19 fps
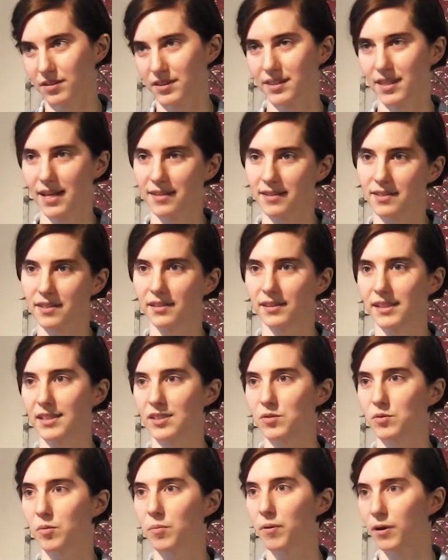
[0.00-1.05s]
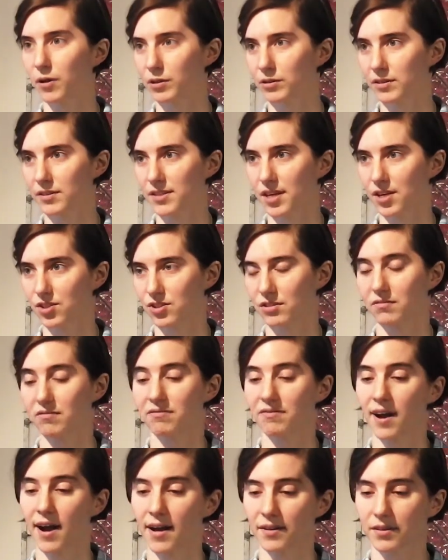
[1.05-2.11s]
tends to lead to a polarization of
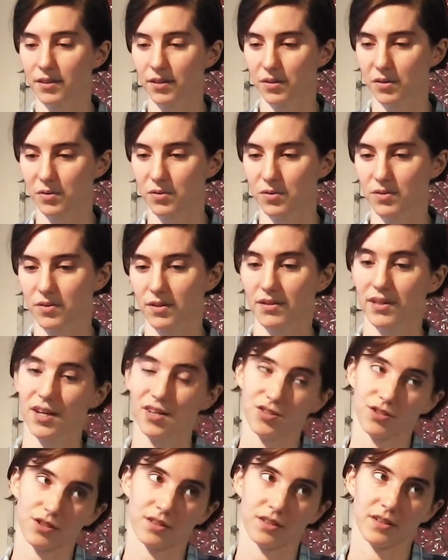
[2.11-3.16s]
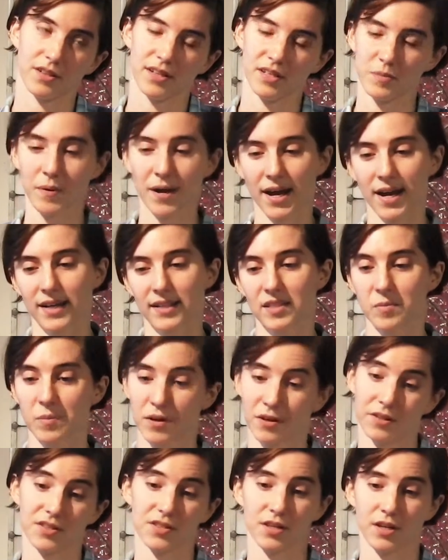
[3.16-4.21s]
values. Nature is bad,
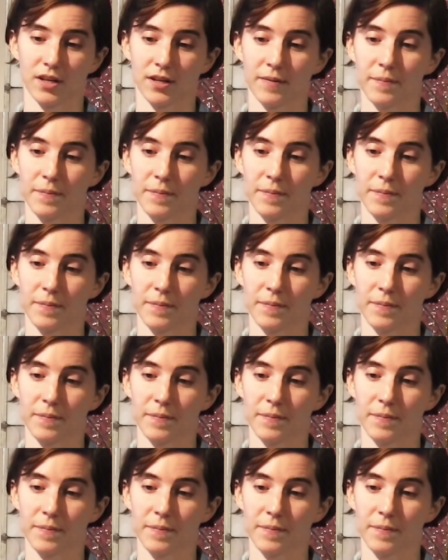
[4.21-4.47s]
spirit is good.